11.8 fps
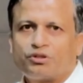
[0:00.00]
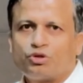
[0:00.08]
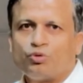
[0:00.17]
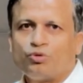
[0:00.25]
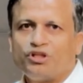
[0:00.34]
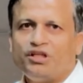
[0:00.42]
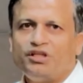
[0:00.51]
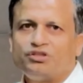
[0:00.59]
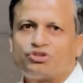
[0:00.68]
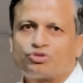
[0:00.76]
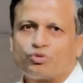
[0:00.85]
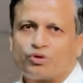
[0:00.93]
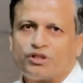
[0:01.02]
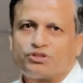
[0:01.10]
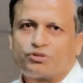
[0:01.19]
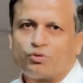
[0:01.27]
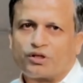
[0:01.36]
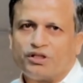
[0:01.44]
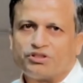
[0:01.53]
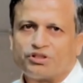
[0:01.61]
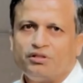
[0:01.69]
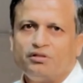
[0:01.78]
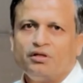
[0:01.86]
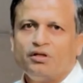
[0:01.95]
to the storage
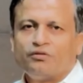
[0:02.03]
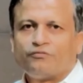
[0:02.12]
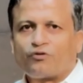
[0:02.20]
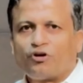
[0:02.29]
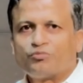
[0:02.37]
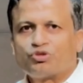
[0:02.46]
location. From